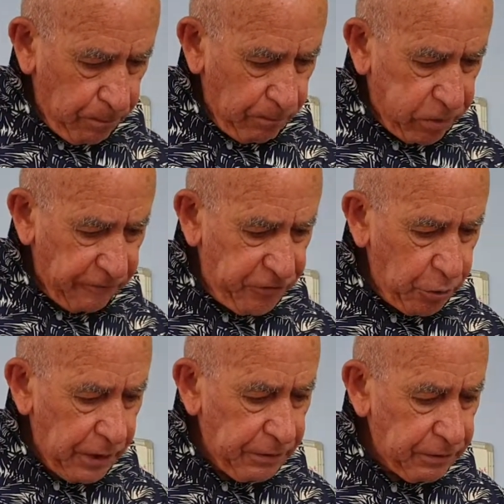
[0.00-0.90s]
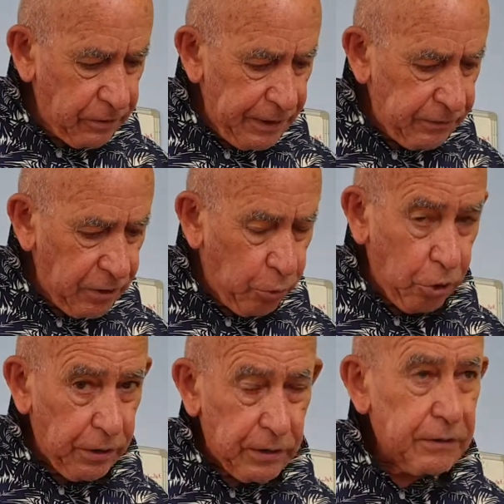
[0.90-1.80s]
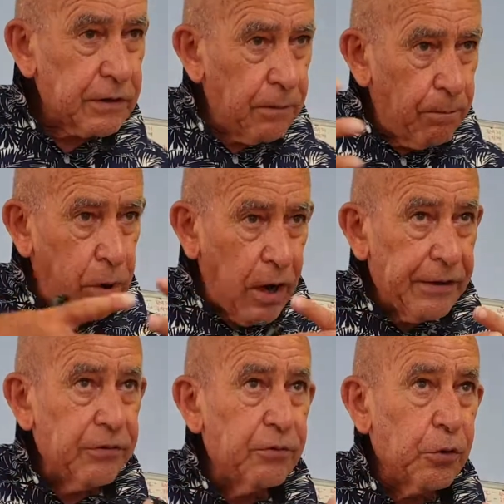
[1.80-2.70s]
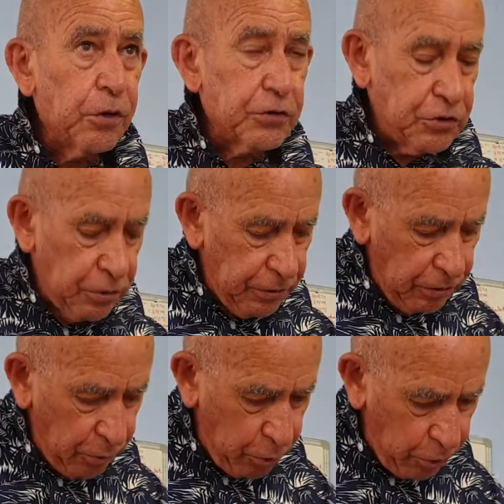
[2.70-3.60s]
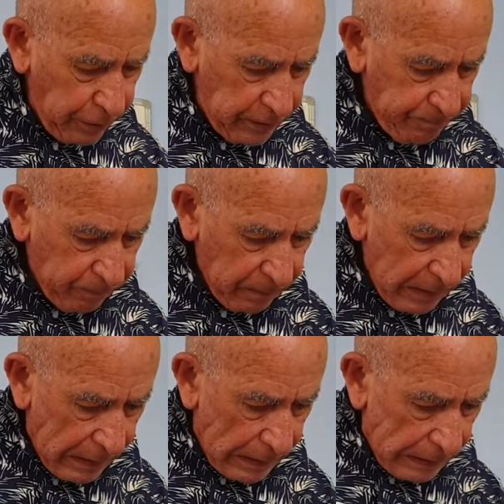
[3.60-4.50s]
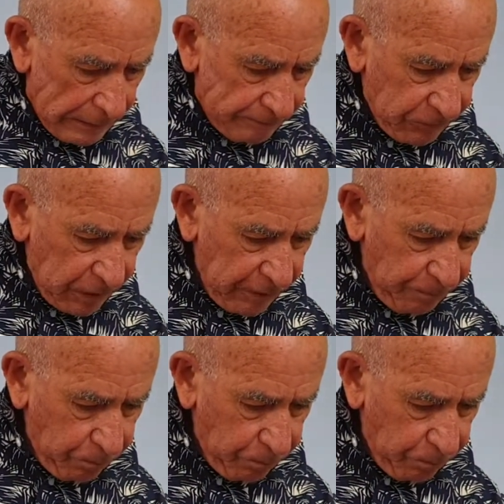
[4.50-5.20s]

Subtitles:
But if you integrate their work, combine their work, join their work, okay,